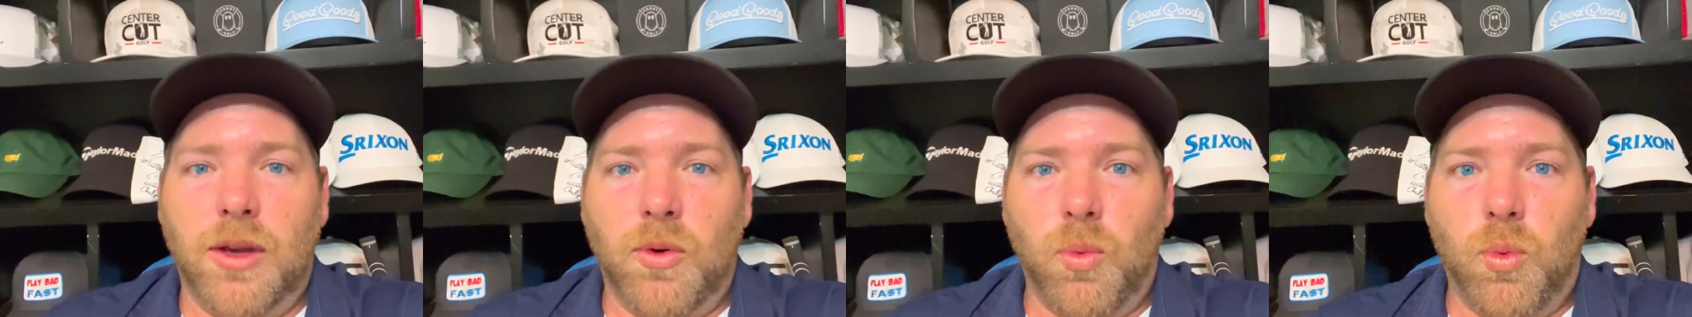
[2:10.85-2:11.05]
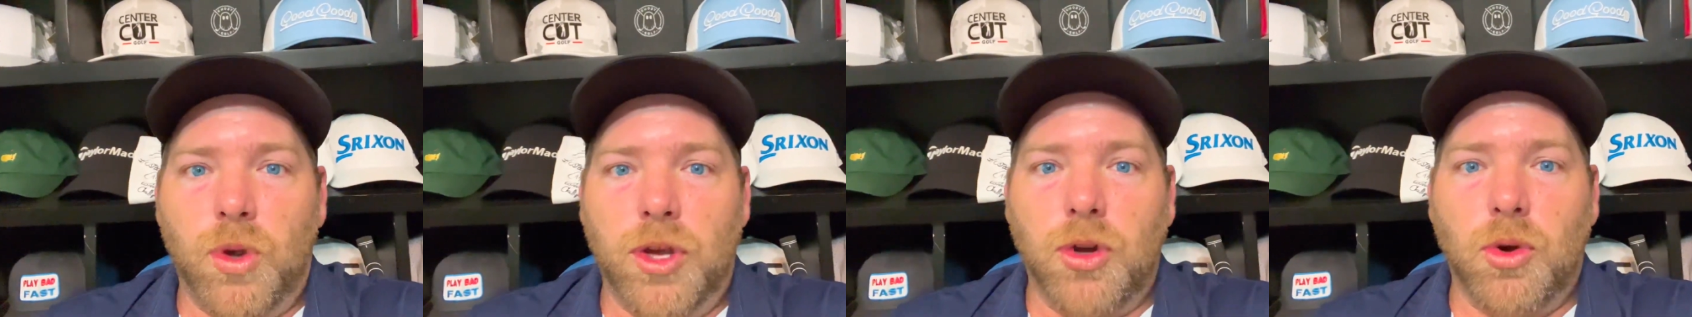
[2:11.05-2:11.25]

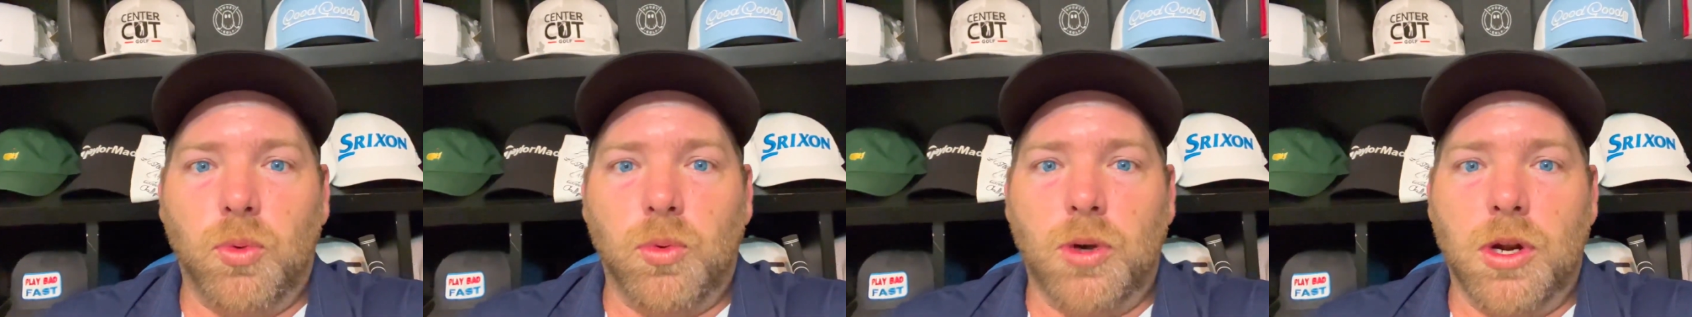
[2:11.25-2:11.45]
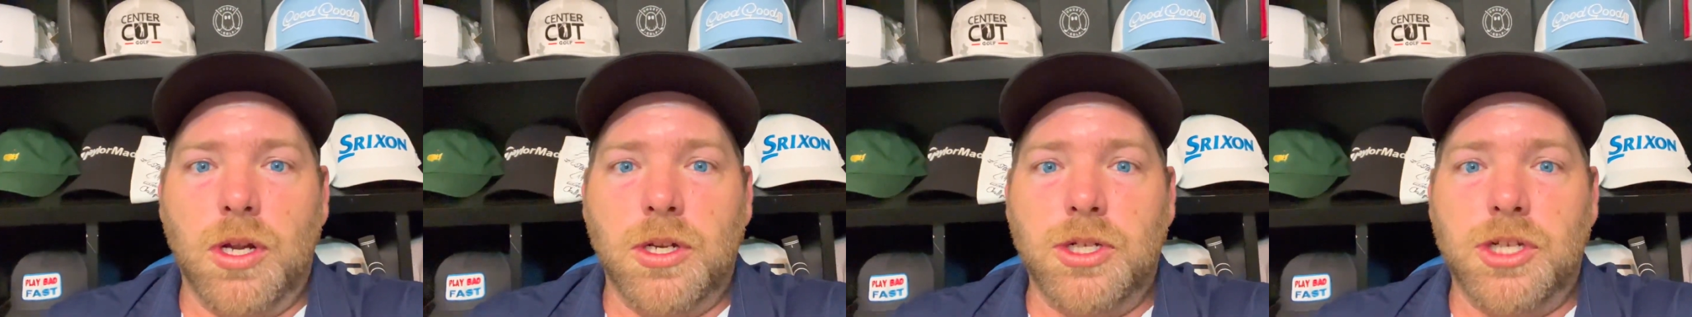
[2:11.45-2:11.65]
will
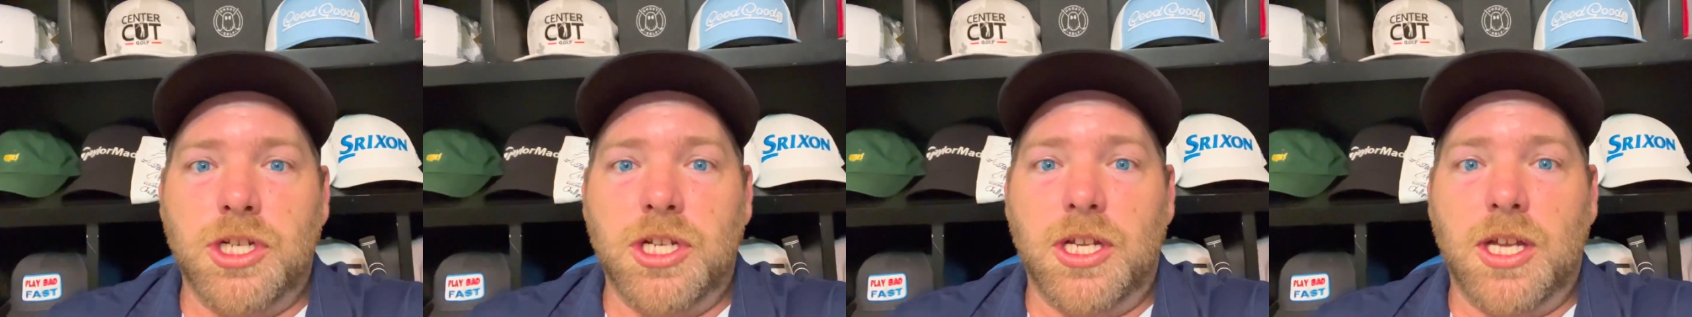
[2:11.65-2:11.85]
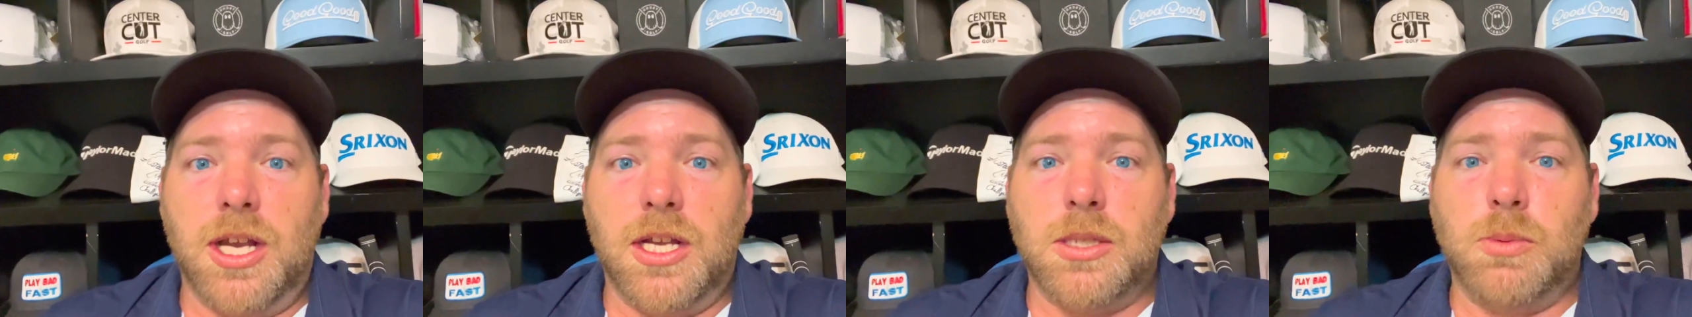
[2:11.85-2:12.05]
run
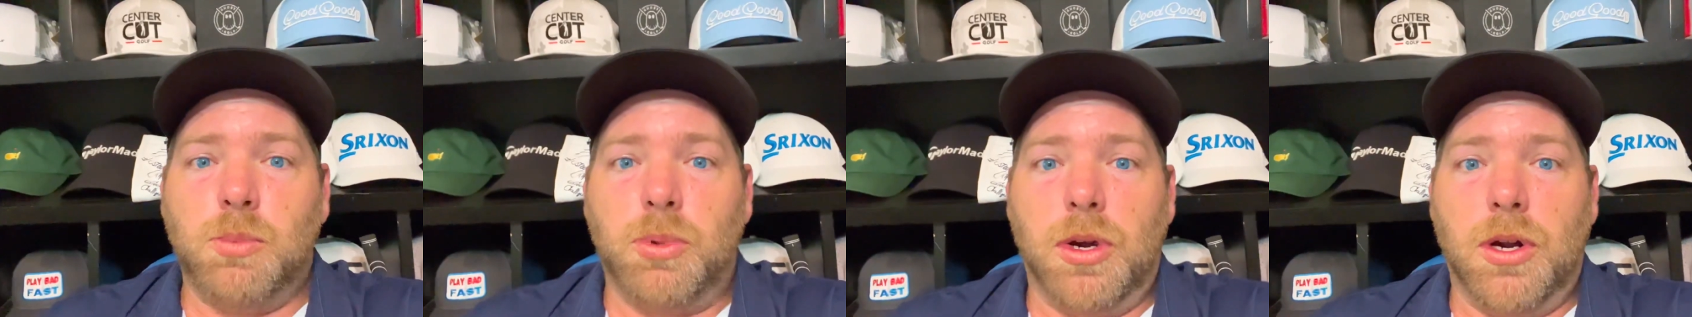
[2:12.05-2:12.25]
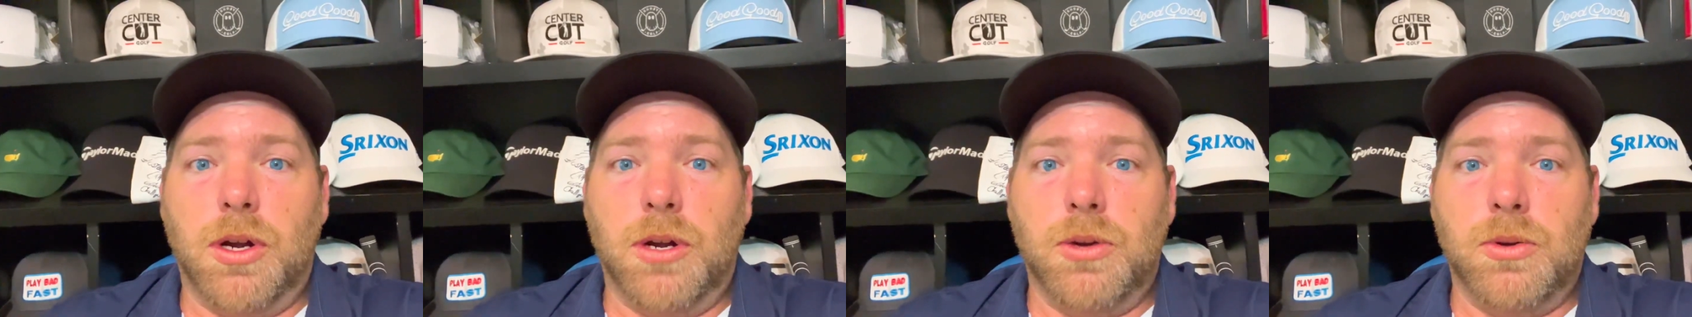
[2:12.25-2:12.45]
GS
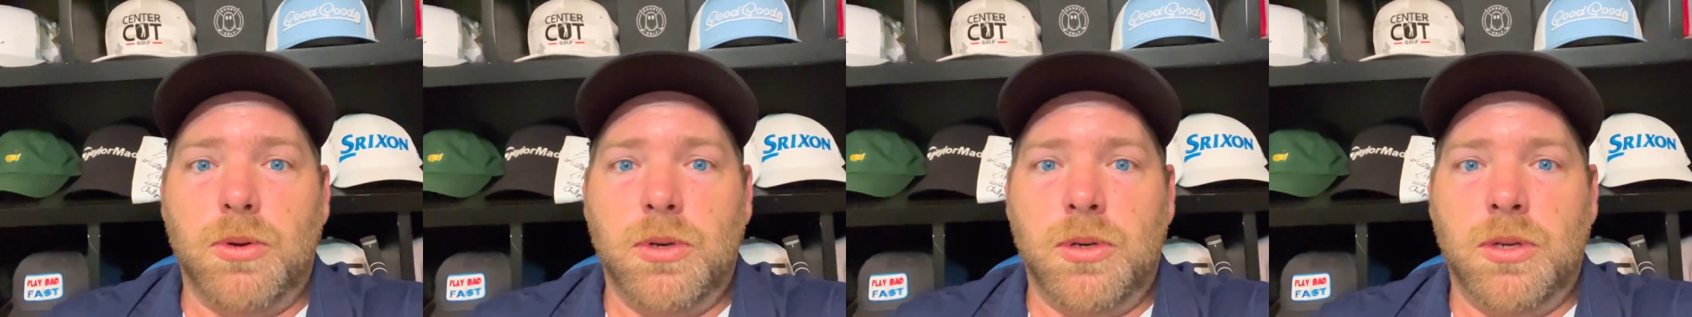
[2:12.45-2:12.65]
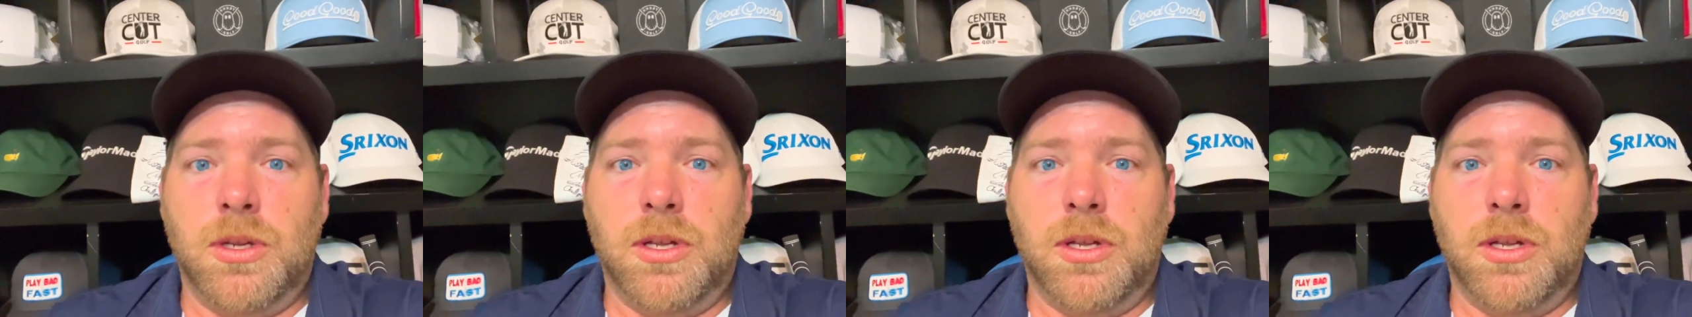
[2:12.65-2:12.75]
Pro